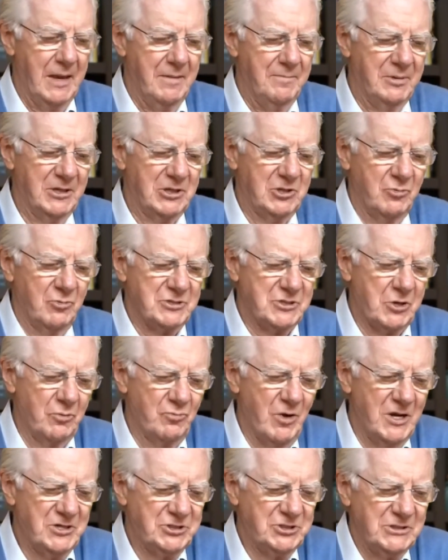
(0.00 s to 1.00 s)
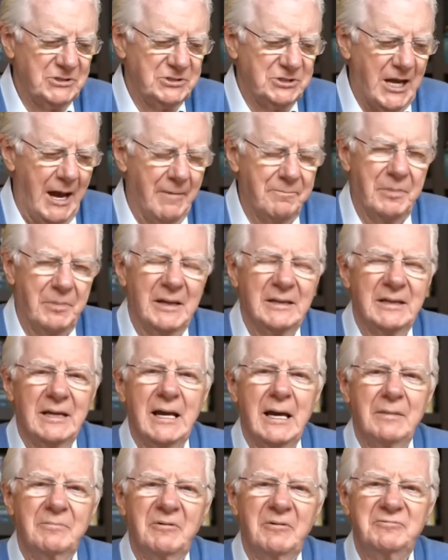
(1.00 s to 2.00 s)
but there was a Russian chap by the
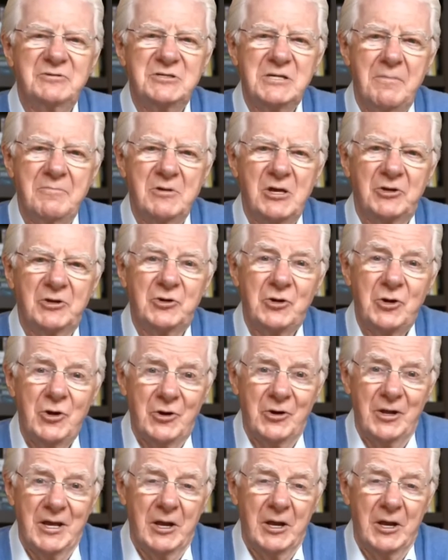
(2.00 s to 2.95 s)
name of Semyon Kurly,